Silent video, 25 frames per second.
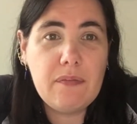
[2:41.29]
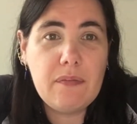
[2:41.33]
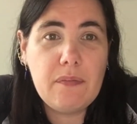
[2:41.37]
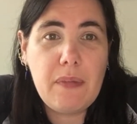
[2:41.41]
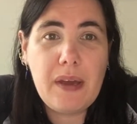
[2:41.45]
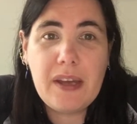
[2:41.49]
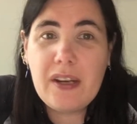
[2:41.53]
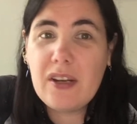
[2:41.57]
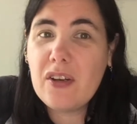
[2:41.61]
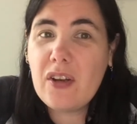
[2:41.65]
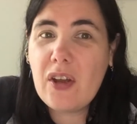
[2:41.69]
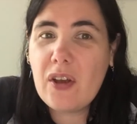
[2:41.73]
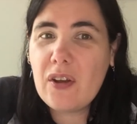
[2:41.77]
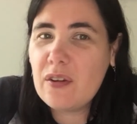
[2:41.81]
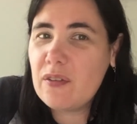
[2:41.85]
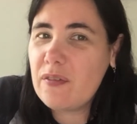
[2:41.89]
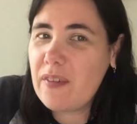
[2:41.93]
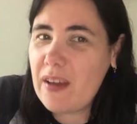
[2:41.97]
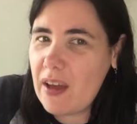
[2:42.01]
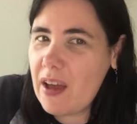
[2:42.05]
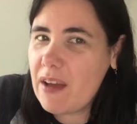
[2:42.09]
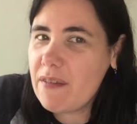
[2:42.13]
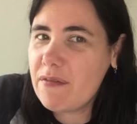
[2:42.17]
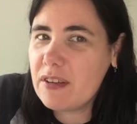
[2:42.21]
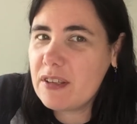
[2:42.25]
made a note of
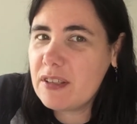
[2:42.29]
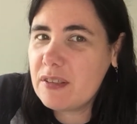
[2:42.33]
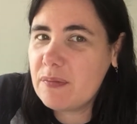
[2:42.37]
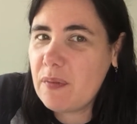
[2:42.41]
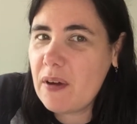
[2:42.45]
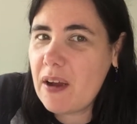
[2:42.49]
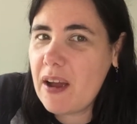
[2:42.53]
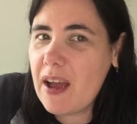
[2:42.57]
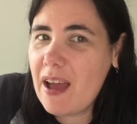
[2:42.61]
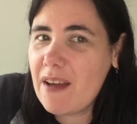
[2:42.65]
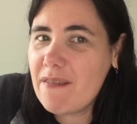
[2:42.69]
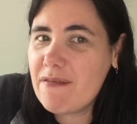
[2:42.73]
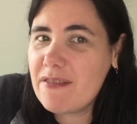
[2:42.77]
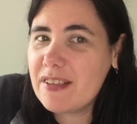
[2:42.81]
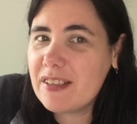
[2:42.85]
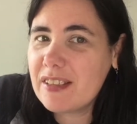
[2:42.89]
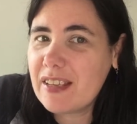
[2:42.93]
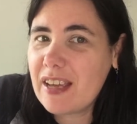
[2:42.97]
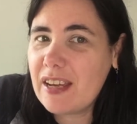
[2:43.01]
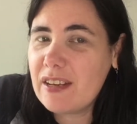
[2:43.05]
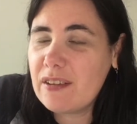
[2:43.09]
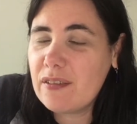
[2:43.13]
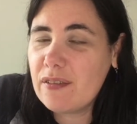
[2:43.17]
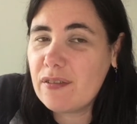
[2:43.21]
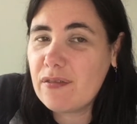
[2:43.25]
every square, every
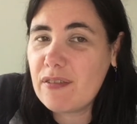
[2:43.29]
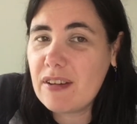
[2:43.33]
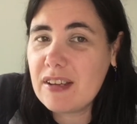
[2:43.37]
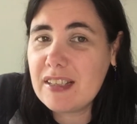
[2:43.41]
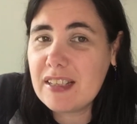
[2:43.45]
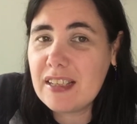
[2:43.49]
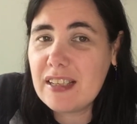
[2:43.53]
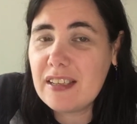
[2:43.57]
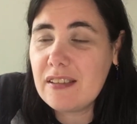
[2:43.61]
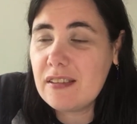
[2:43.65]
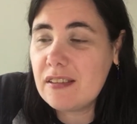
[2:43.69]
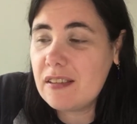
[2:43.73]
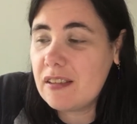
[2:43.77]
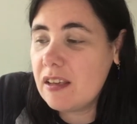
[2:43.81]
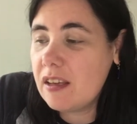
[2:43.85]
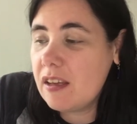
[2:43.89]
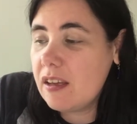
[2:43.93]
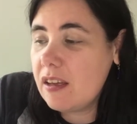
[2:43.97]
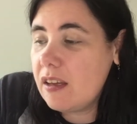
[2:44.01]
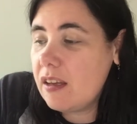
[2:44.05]
skein of thread is,